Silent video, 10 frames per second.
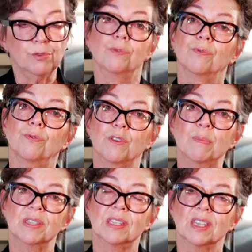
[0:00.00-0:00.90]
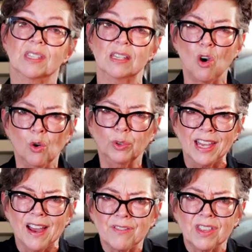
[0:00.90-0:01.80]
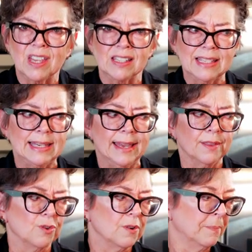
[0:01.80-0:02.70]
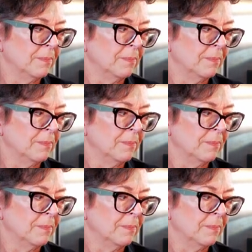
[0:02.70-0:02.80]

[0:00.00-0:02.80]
gluten-free biscuits in holding everything together.